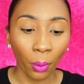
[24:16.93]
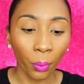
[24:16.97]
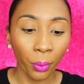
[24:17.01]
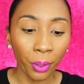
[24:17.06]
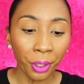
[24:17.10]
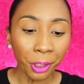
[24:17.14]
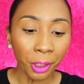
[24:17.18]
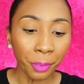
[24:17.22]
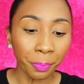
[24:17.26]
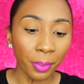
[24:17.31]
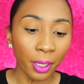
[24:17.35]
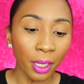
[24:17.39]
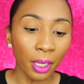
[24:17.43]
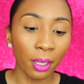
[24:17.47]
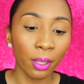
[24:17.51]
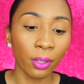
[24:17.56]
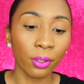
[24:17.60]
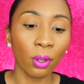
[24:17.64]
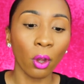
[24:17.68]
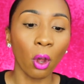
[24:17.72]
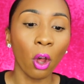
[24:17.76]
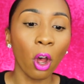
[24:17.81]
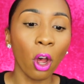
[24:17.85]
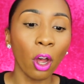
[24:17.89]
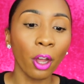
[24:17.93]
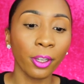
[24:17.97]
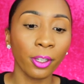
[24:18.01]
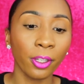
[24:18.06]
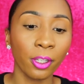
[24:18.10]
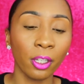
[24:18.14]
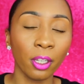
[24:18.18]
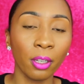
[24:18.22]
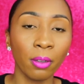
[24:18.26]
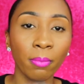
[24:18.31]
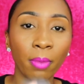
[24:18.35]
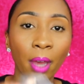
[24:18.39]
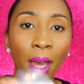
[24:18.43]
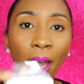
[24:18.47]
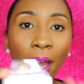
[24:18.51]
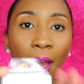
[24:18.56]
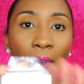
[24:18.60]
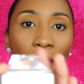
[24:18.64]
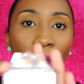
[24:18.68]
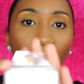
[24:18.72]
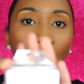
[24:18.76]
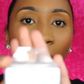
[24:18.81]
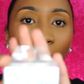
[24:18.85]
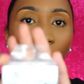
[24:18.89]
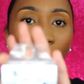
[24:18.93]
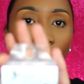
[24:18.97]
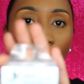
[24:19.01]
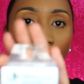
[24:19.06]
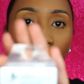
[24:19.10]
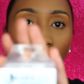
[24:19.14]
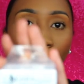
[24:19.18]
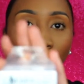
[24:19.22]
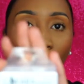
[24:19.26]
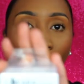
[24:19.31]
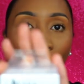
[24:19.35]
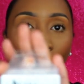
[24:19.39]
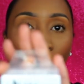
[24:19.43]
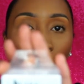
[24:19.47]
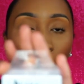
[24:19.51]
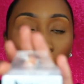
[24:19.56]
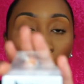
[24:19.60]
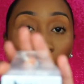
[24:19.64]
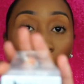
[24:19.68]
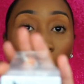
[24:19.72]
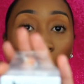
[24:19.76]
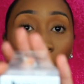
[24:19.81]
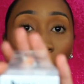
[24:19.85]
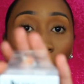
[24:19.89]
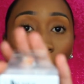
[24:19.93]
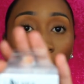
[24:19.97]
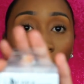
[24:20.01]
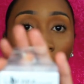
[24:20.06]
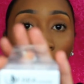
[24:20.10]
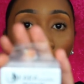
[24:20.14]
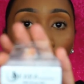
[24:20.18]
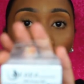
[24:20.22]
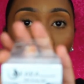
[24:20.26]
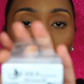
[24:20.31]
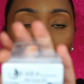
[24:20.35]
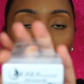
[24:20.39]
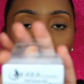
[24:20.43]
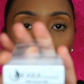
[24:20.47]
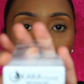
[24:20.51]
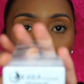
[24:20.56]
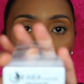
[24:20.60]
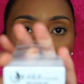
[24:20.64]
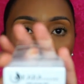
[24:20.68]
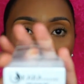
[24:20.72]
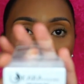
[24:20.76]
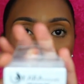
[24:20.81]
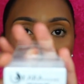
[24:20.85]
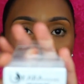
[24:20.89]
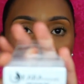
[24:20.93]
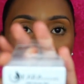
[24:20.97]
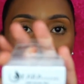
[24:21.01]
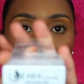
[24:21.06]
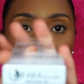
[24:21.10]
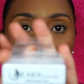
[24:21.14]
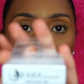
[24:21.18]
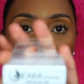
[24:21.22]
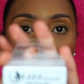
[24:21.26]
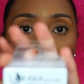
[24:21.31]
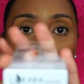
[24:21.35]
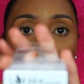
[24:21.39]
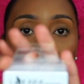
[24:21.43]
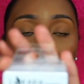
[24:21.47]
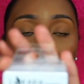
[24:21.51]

Wispy is awesome. I actually had a couple of Wispies, but my